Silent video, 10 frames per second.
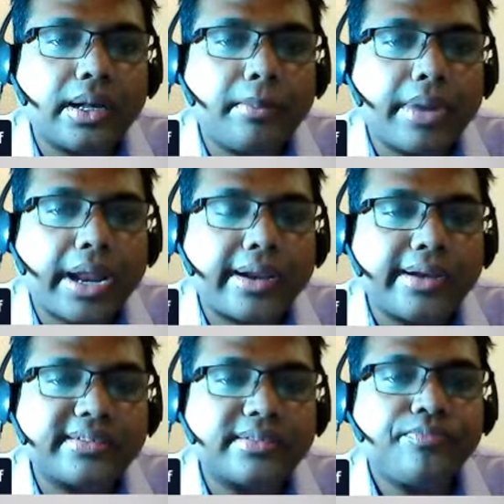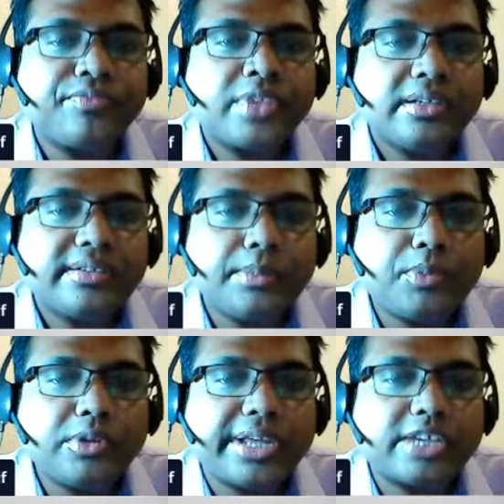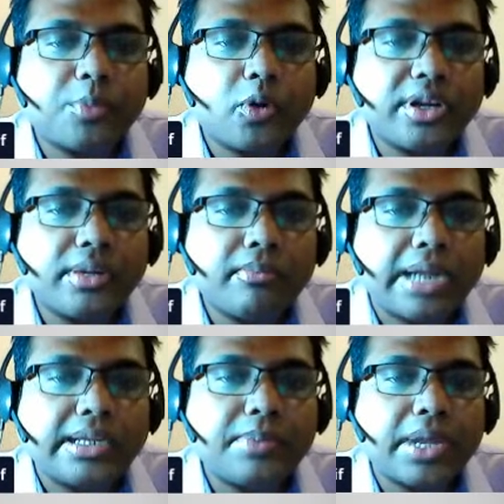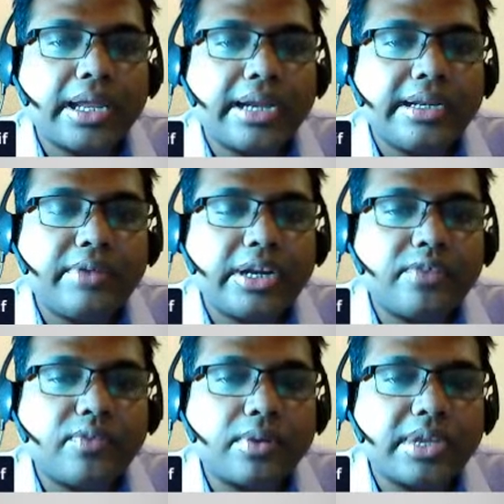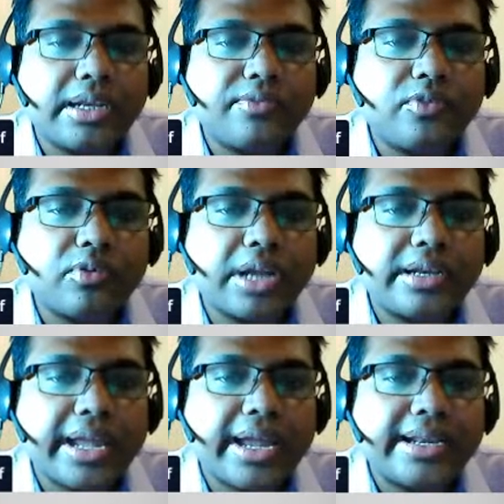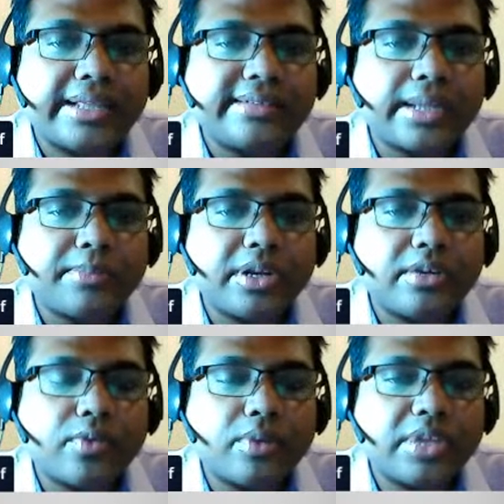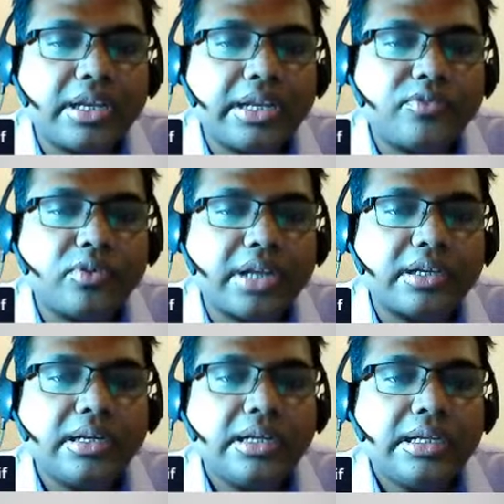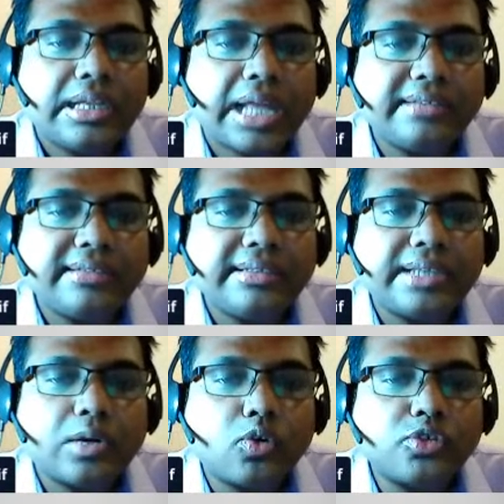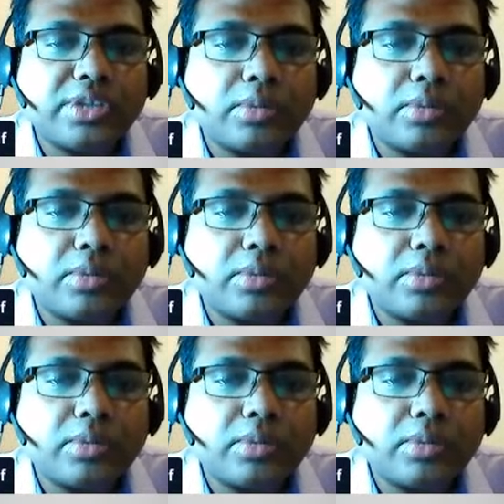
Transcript: brackets, simple the exponent, multiply and divided from the left to right, add and subtend from the left to right. Lines in the course,